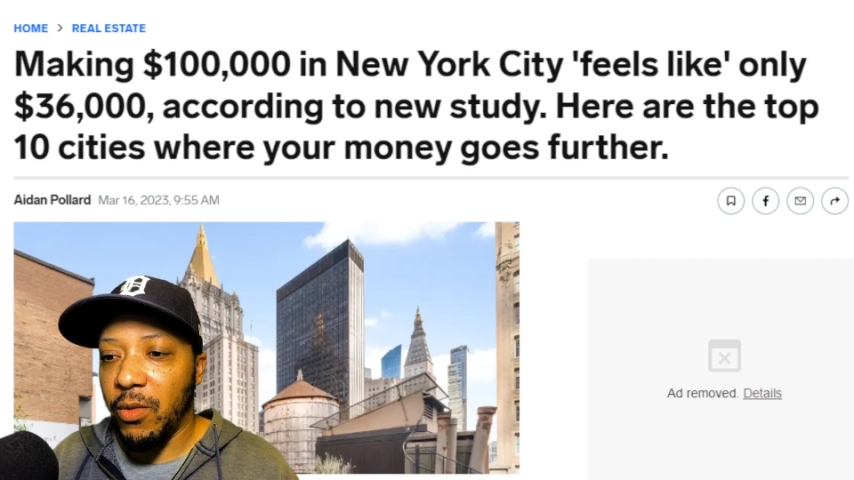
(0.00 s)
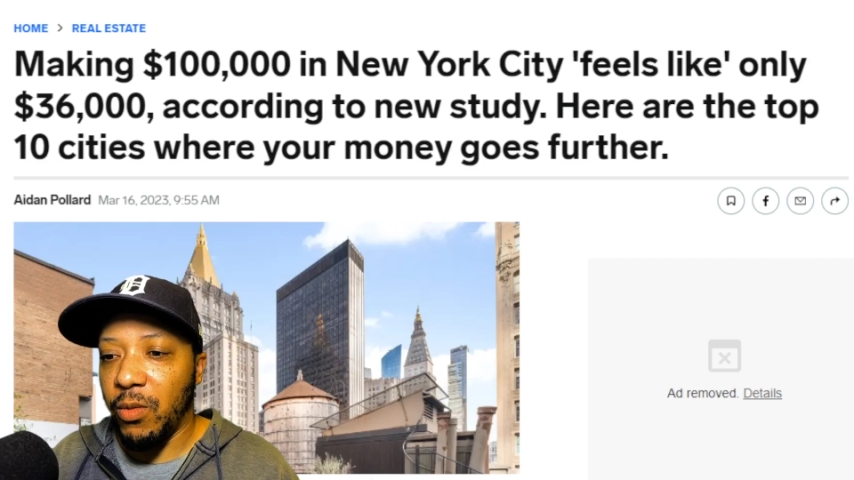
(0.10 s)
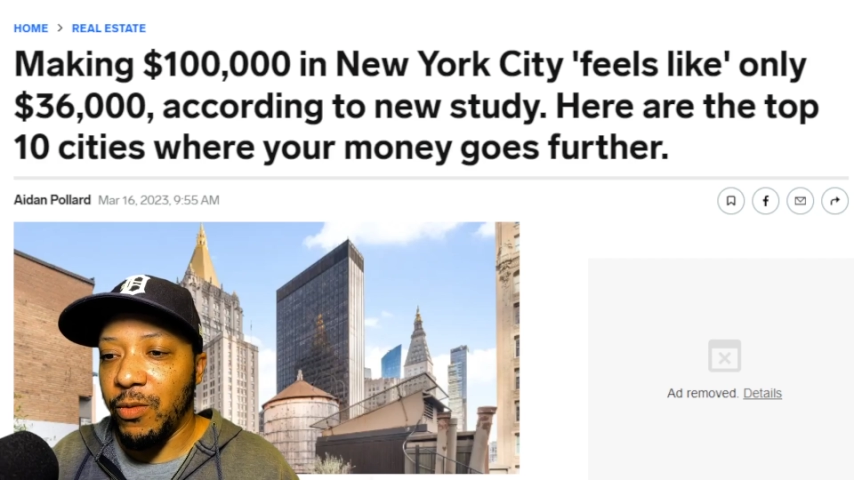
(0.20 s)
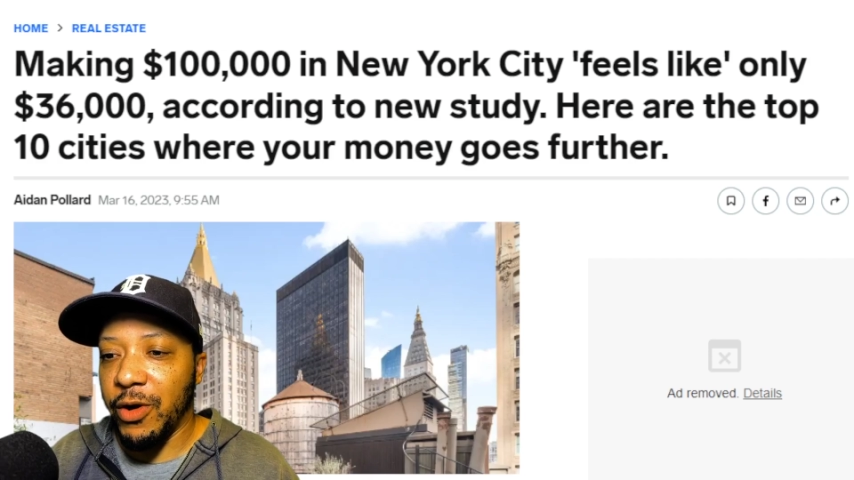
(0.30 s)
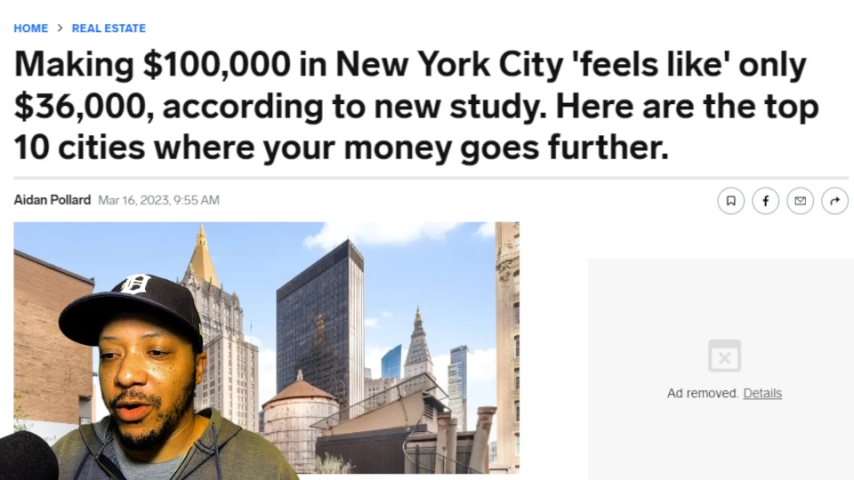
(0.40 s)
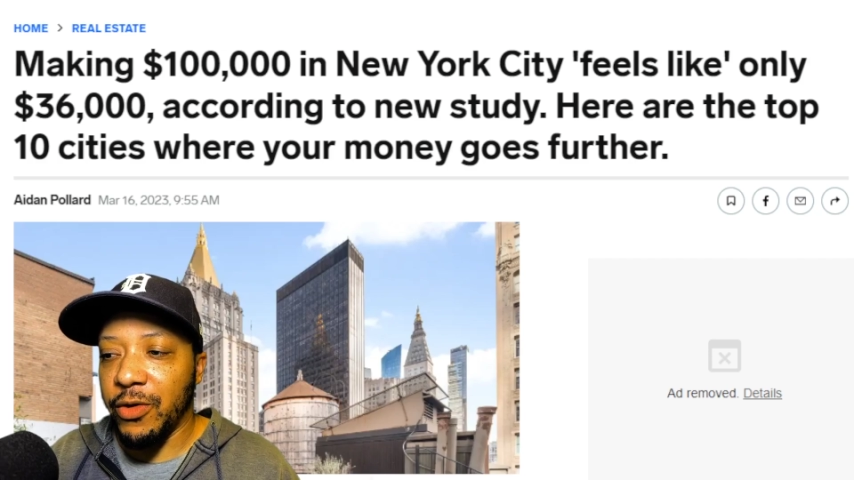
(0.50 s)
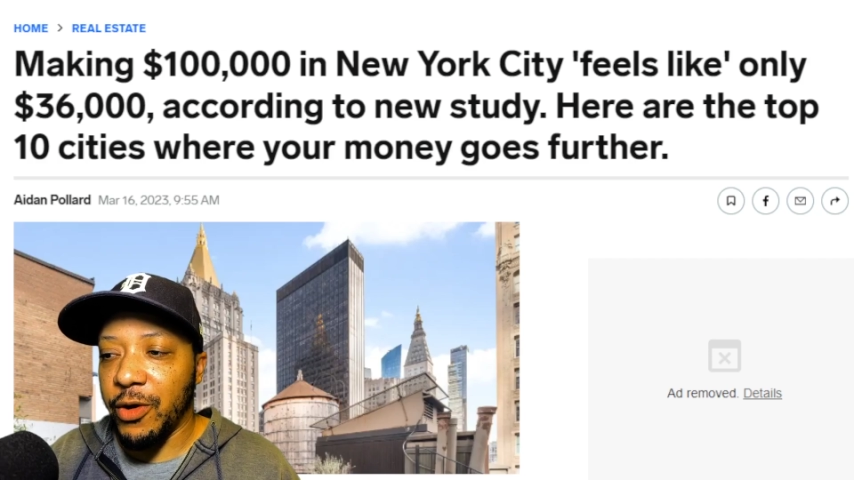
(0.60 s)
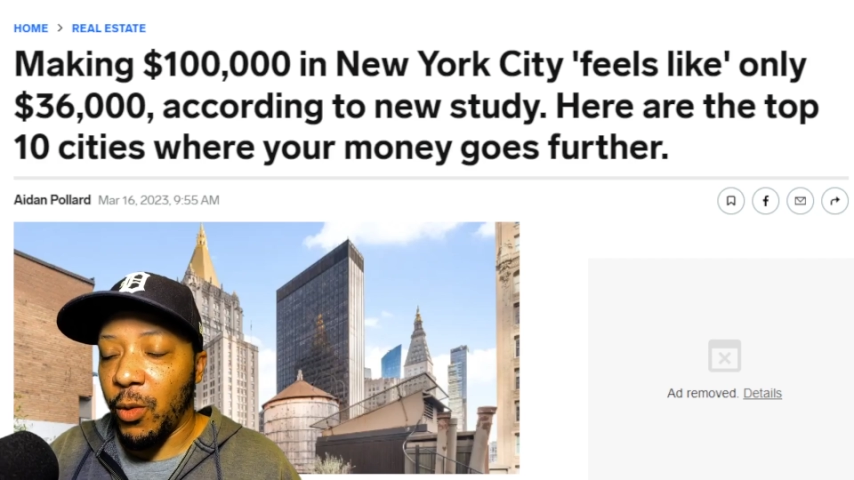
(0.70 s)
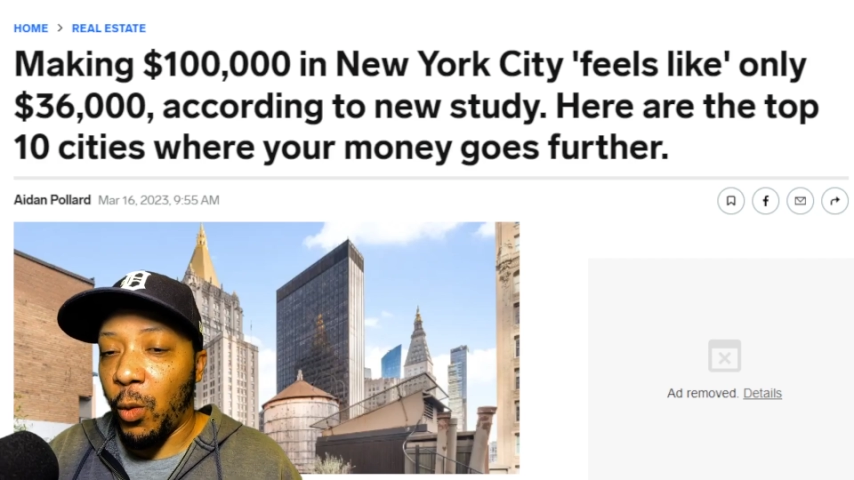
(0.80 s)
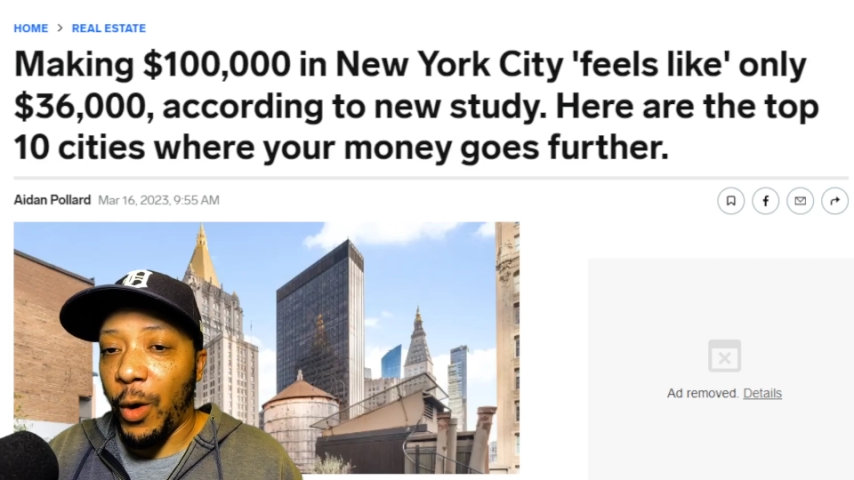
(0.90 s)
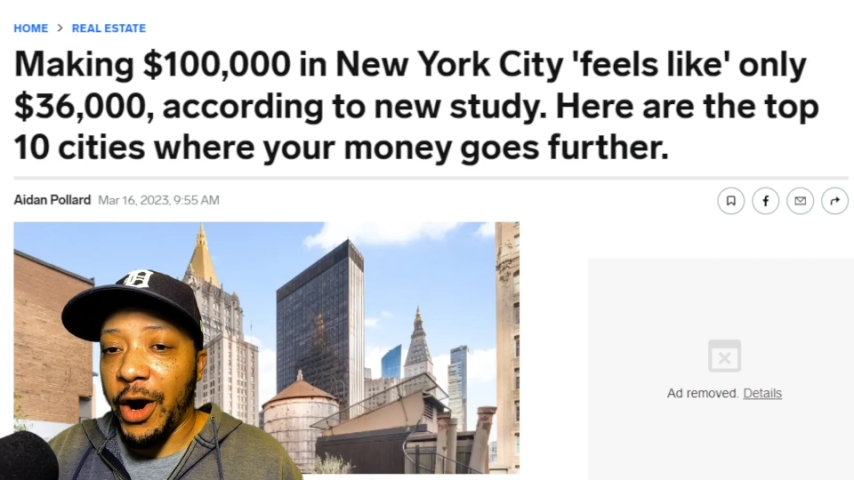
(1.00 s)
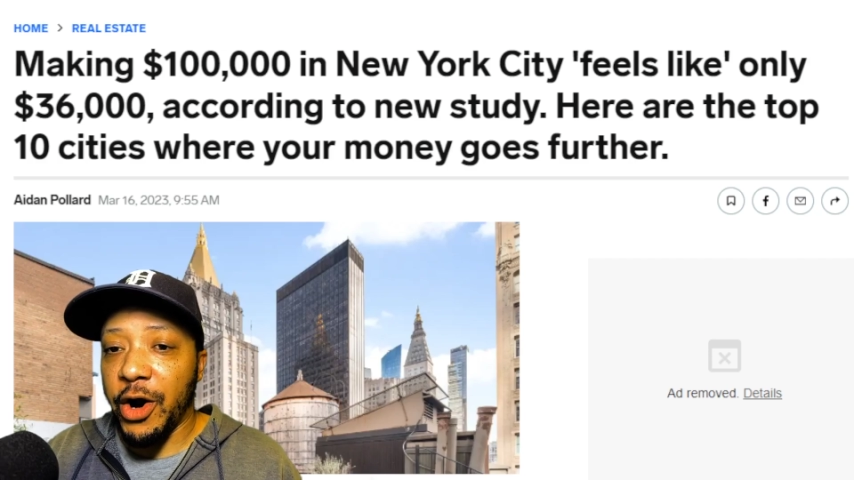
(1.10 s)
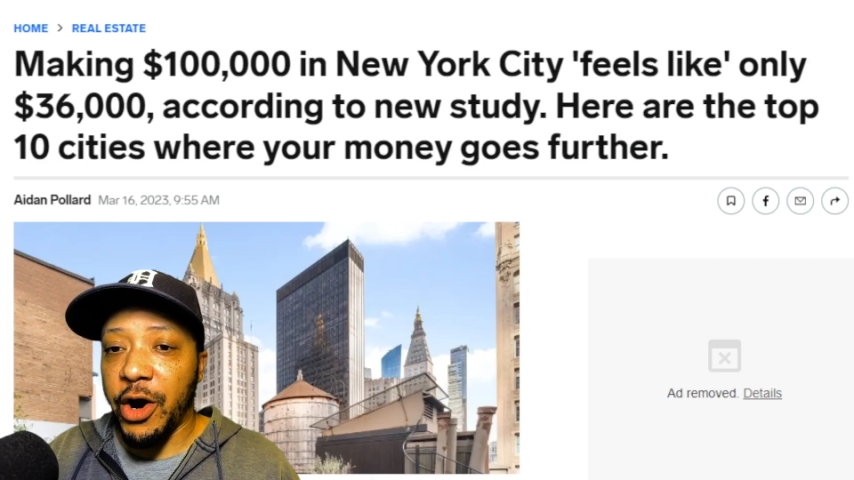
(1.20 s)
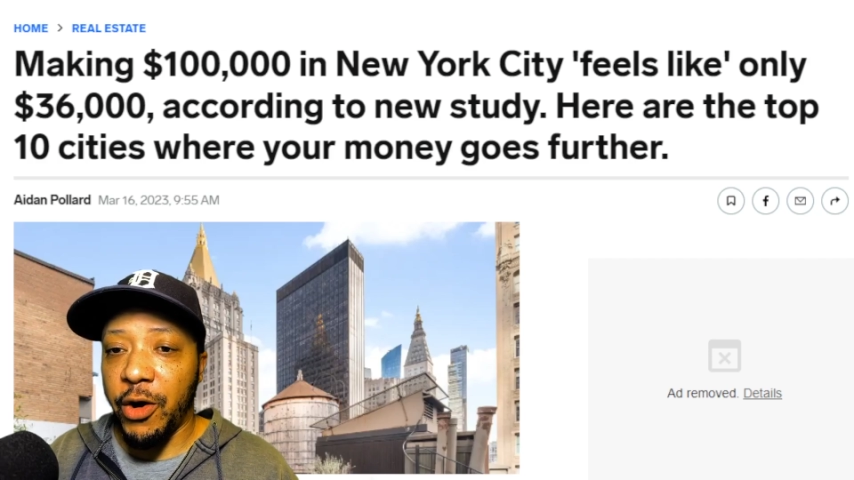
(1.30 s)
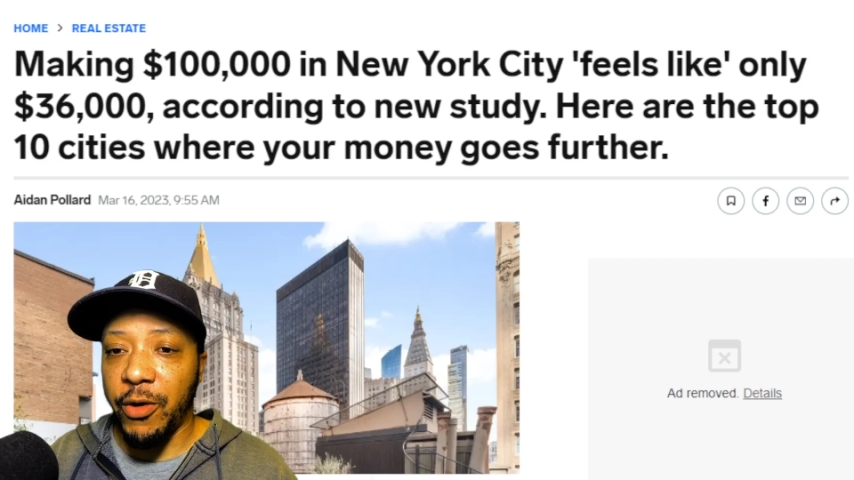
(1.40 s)
their their
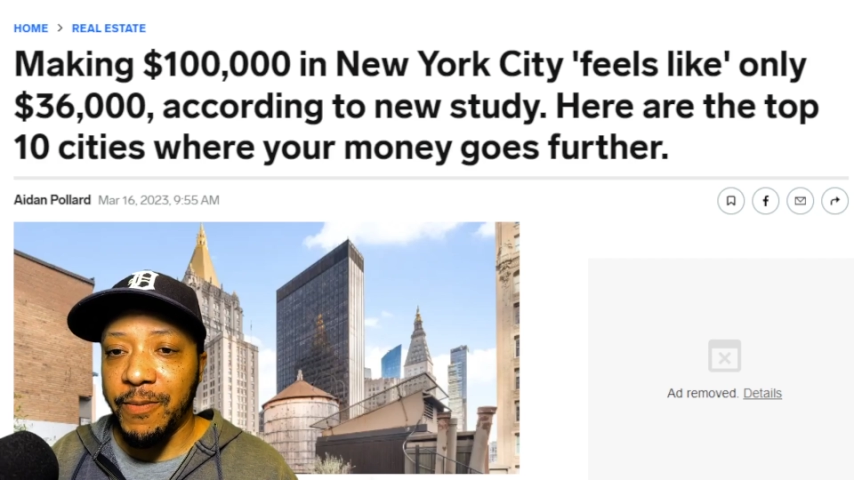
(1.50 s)
weirdo